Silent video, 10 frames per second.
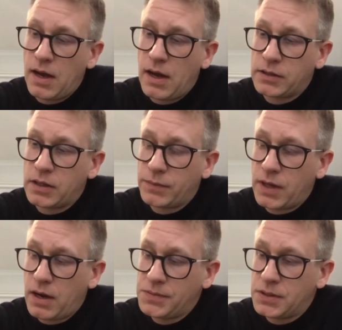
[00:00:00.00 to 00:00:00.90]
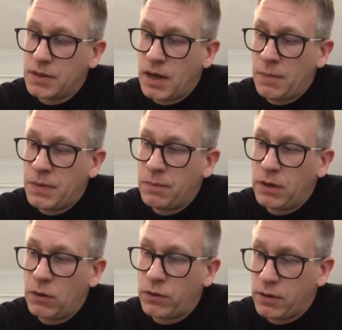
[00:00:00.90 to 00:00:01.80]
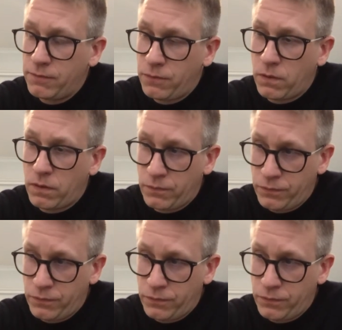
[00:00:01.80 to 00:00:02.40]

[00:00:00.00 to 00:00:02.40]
Sometimes people looking for